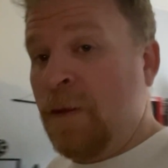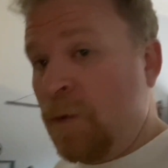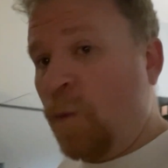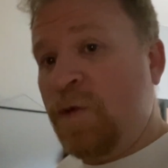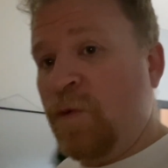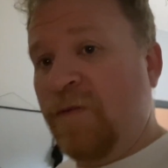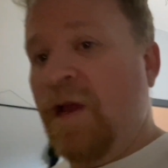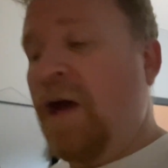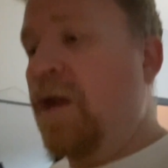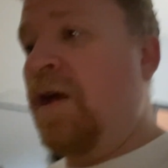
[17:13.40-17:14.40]
which we've
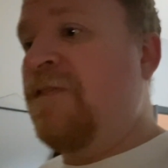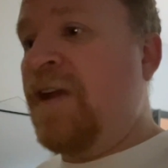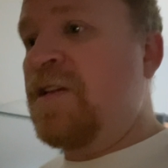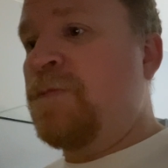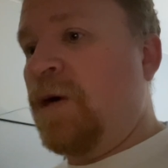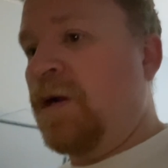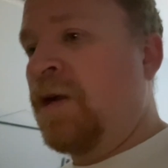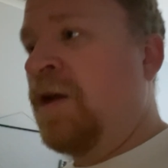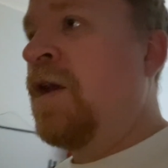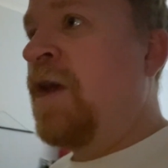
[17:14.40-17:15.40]
done on Facebook.
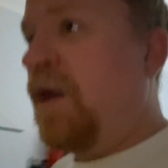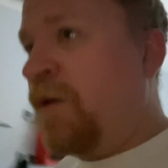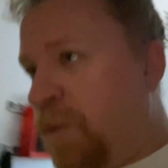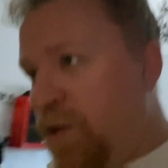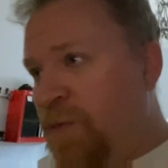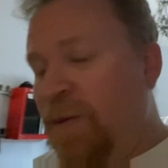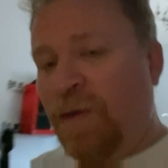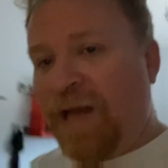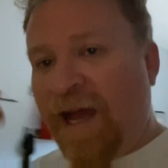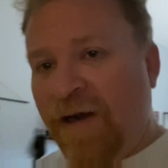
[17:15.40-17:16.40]
And we push
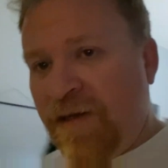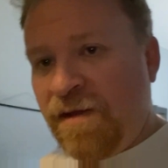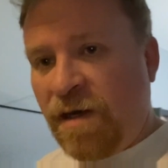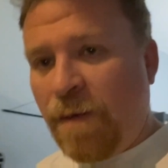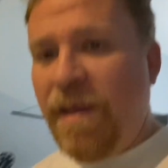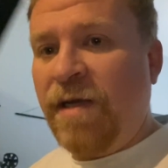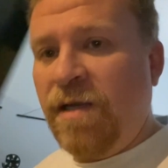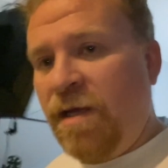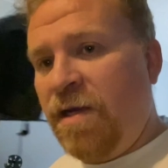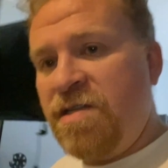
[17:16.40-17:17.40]
people down into their
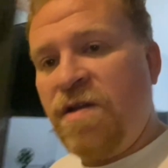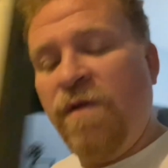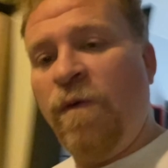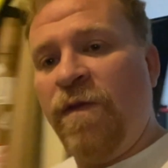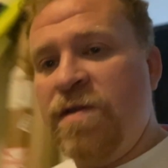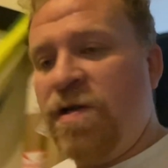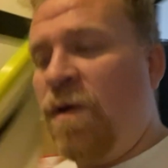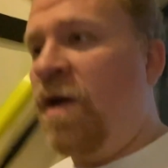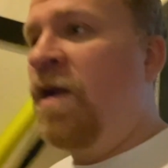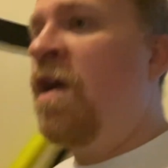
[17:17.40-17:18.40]
amygdala and so forth and so
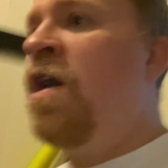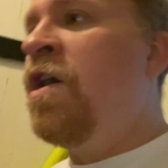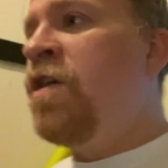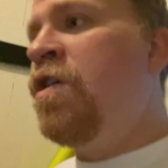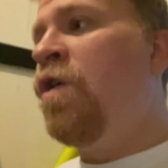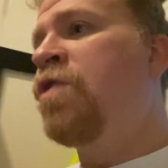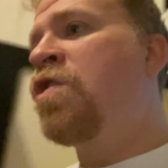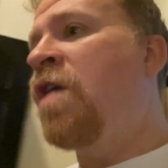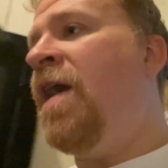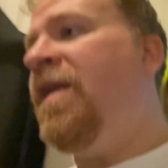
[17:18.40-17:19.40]
on. You're
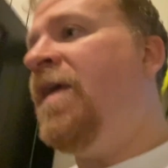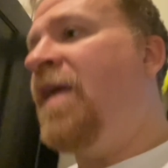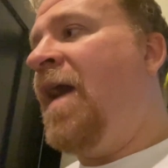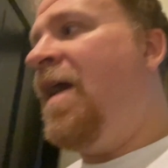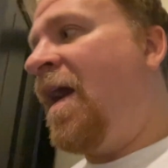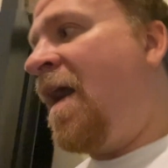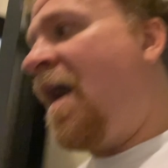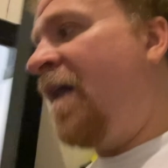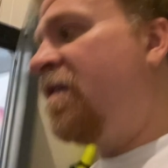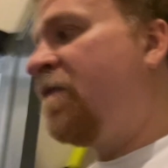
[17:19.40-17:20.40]
training
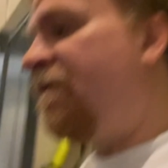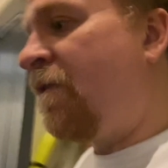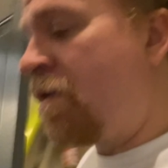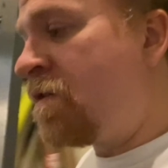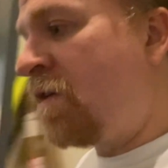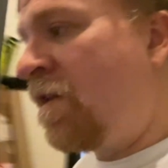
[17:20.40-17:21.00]
AI to function in